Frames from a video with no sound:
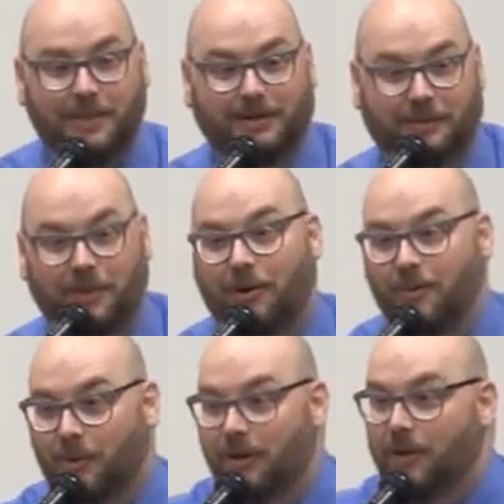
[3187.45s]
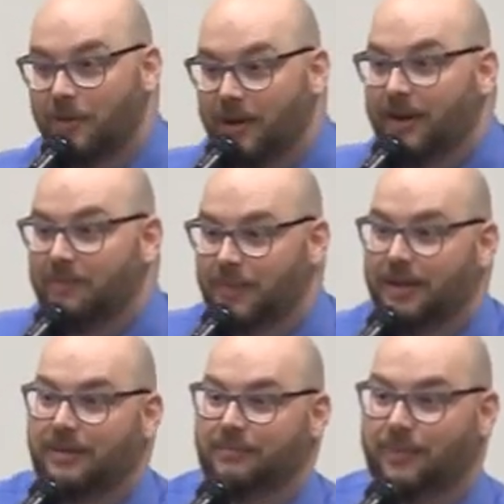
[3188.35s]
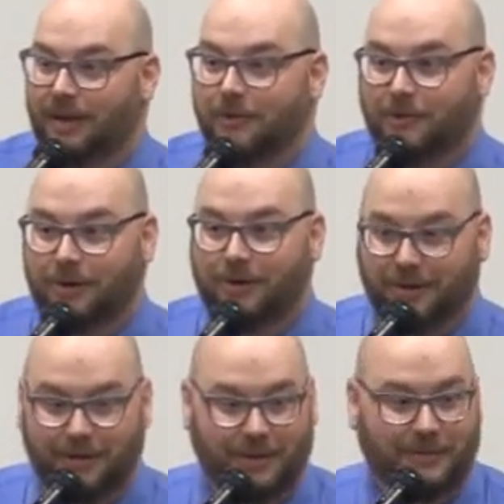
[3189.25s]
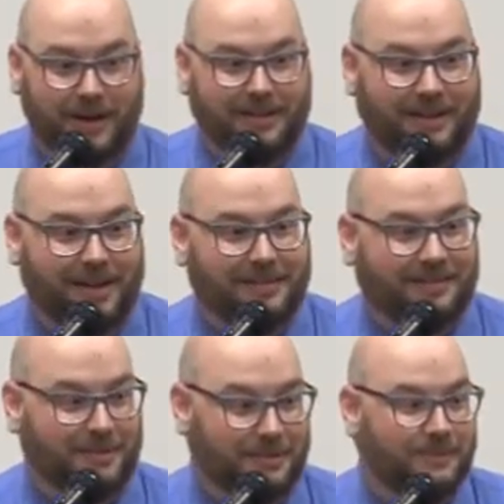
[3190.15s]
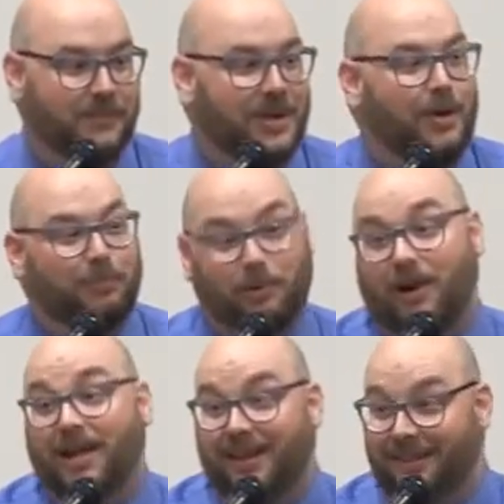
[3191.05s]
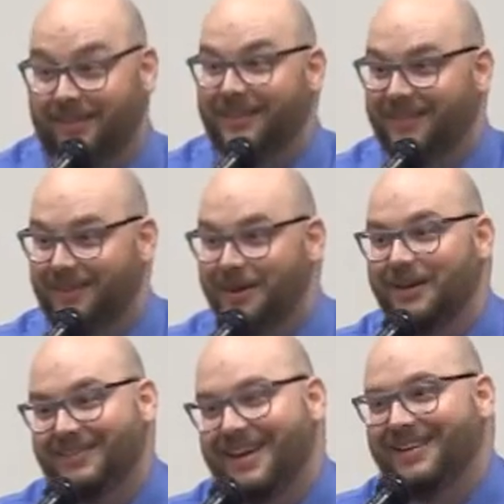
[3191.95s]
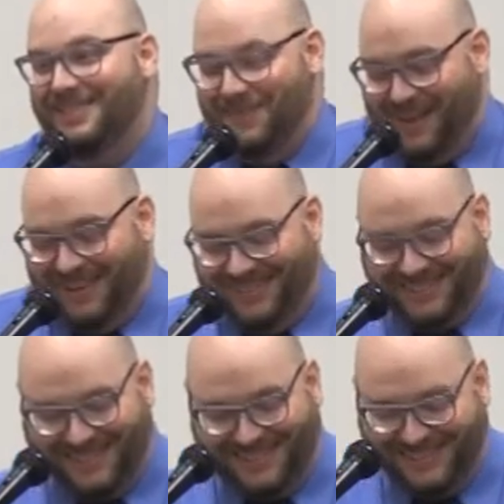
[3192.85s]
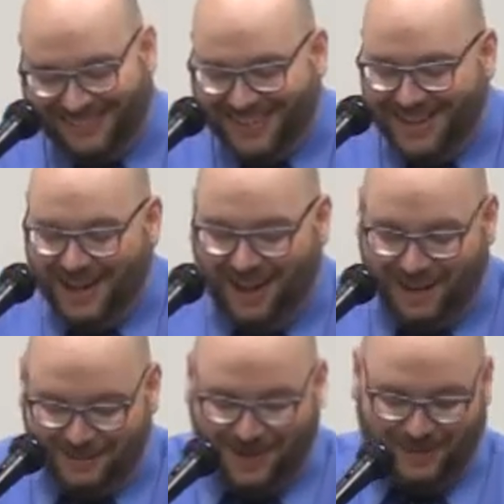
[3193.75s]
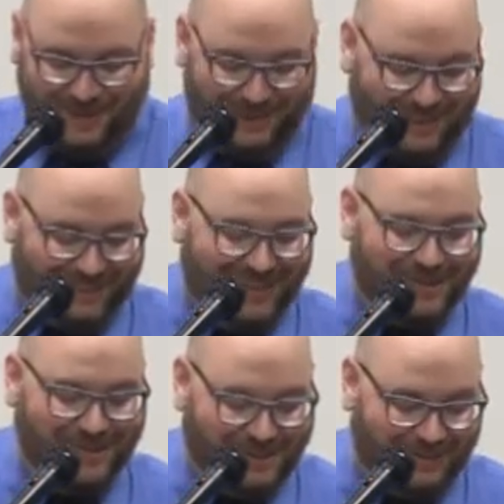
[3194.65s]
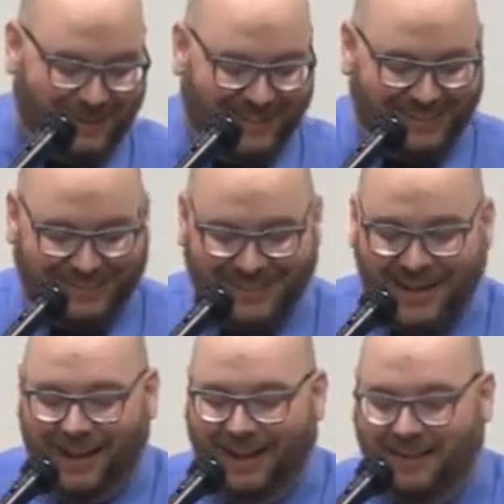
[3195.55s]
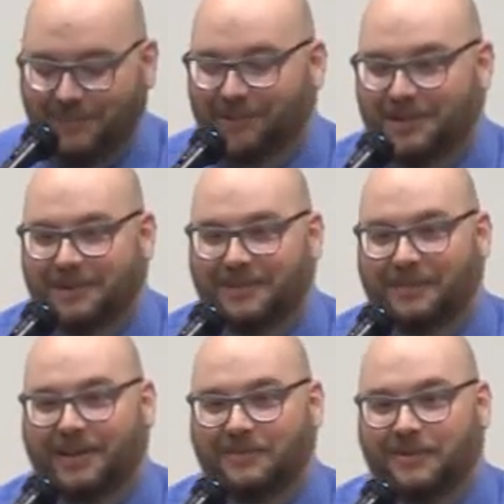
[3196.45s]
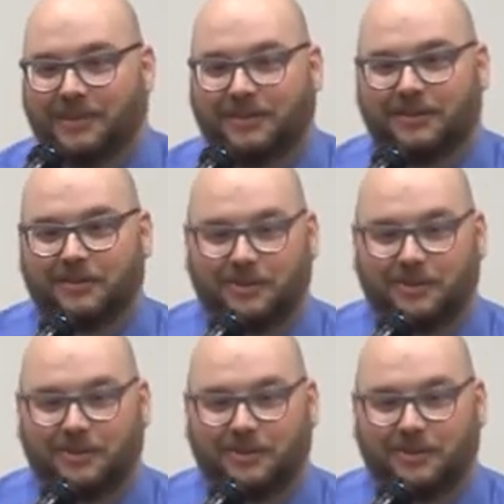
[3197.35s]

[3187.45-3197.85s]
about it tomorrow morning when I have my, my intro to creative writing class, so pray that they're excited about it because I'm hopeful that they will be because I'm sure anyone in the